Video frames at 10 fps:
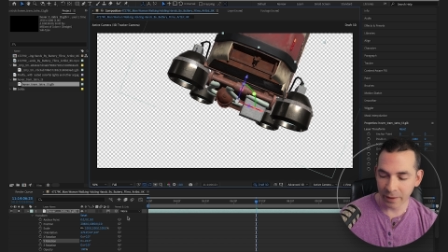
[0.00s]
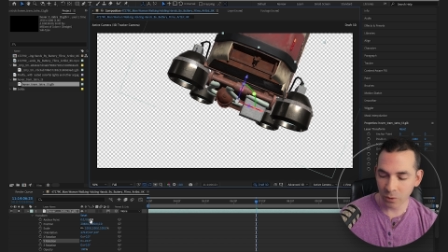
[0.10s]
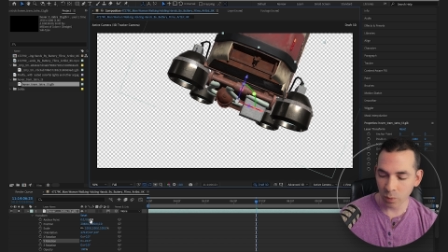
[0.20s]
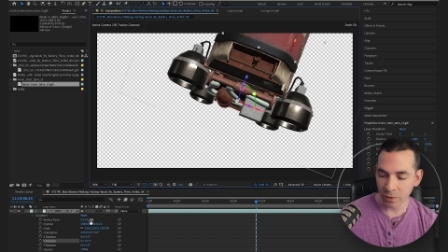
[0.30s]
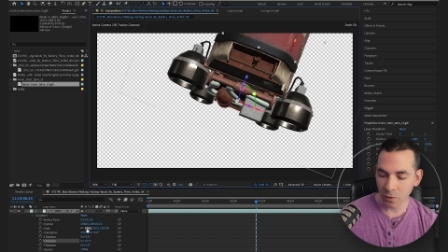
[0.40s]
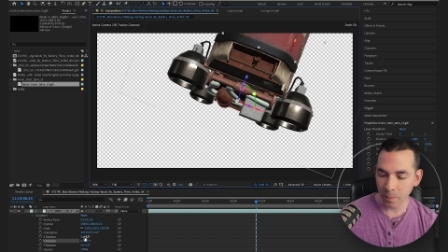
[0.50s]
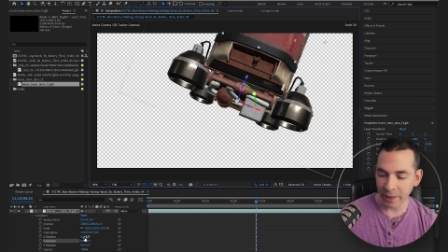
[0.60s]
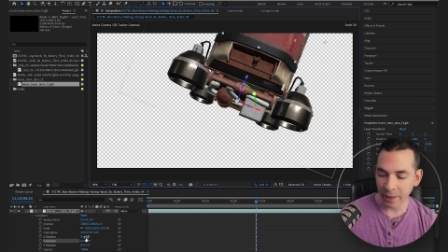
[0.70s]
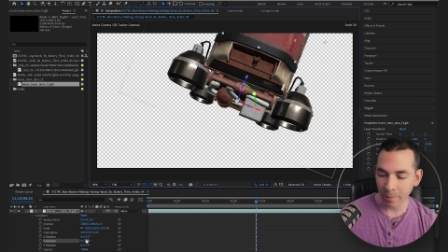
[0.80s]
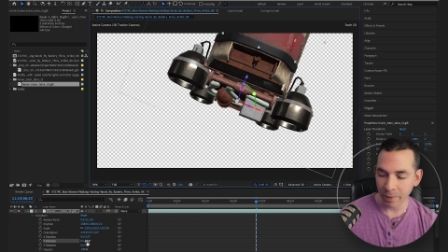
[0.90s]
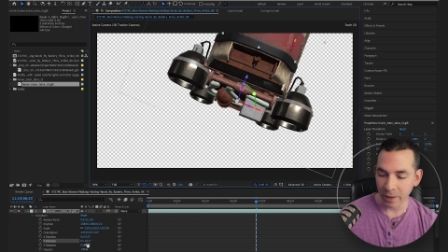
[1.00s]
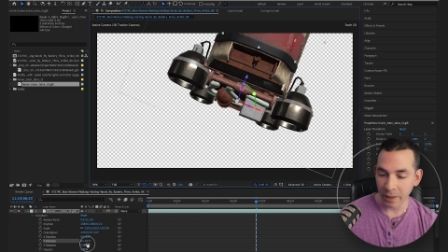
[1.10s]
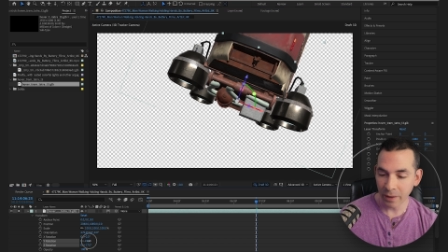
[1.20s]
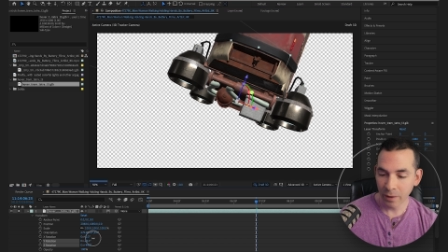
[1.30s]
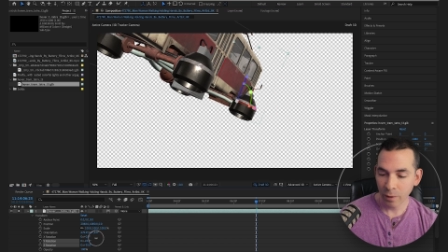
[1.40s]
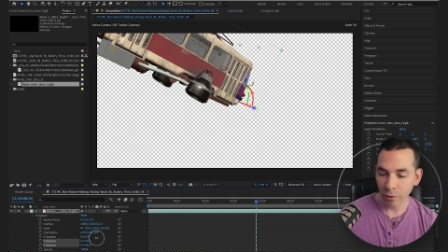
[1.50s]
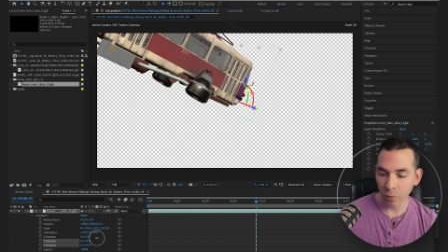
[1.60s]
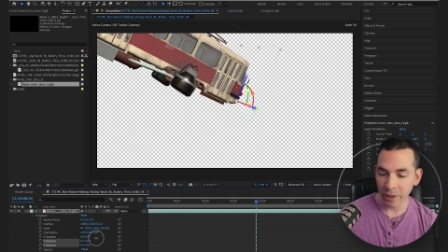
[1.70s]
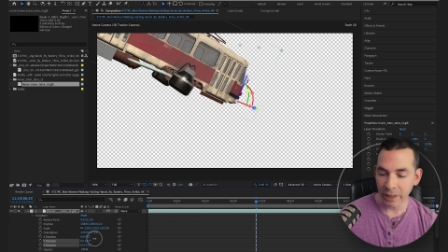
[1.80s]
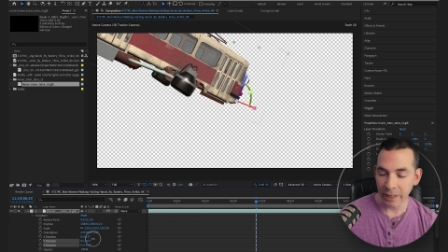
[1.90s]
and this will speed up the
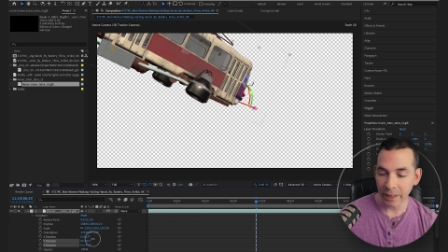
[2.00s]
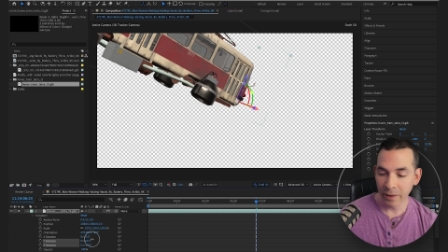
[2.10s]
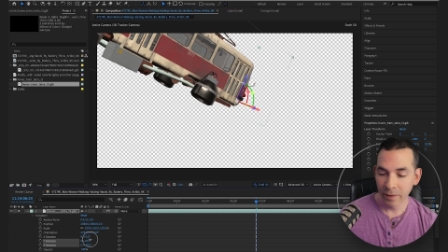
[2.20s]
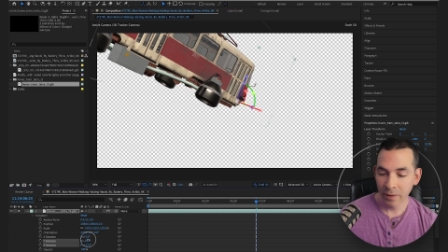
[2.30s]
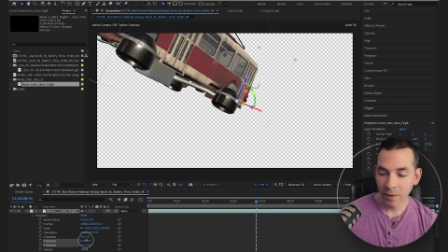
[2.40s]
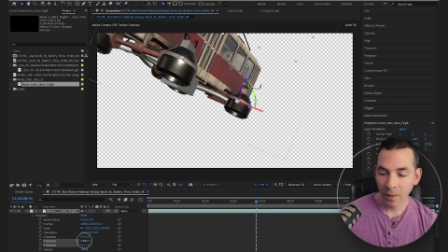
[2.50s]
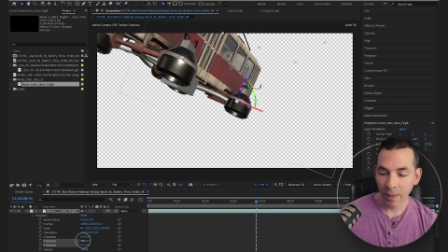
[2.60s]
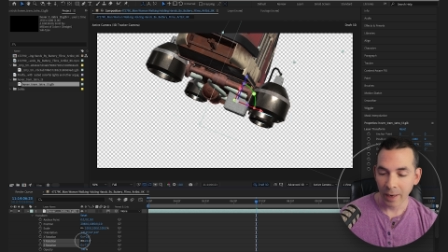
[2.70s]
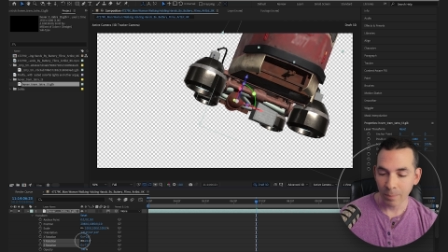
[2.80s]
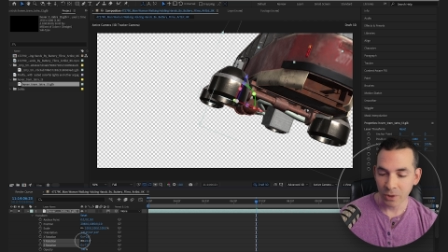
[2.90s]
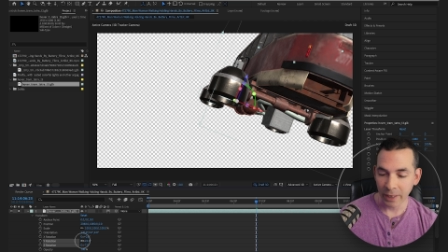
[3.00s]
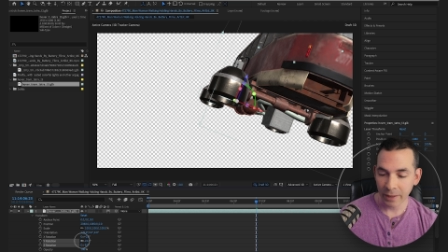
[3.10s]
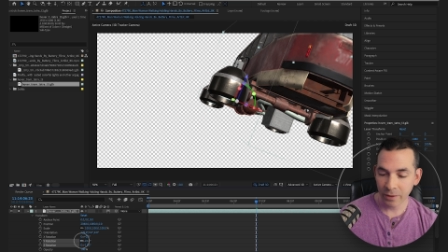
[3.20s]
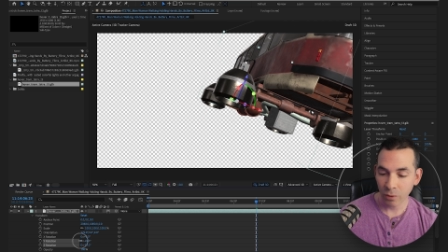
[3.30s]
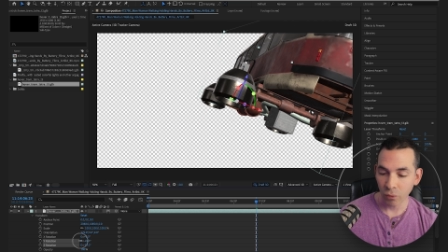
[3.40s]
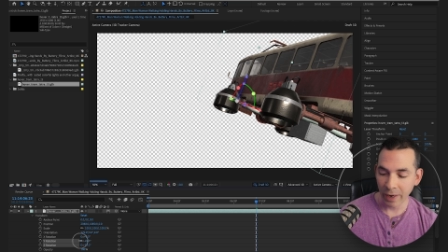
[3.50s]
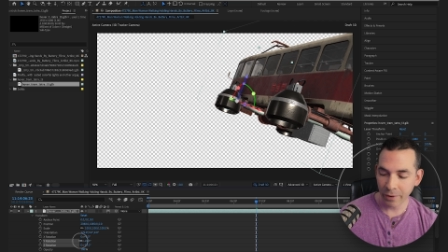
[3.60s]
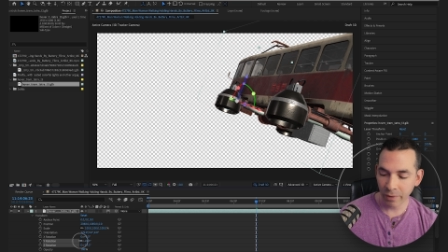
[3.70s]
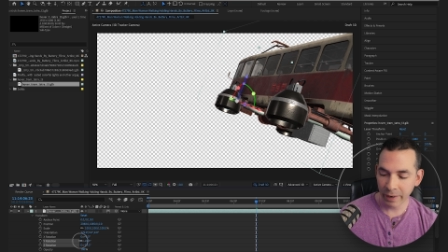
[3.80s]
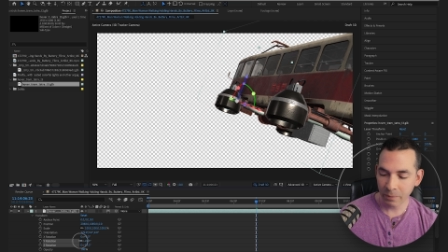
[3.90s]
3D object
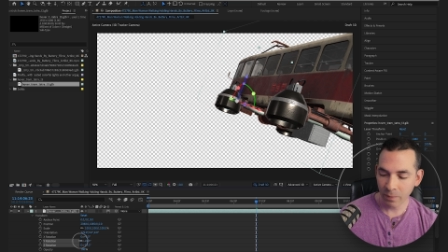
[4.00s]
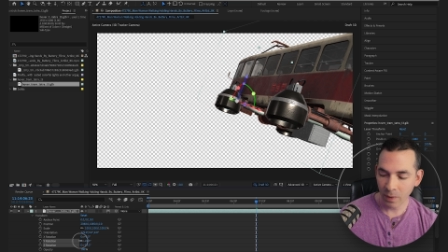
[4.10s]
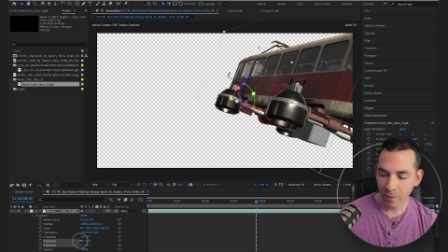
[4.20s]
rendering.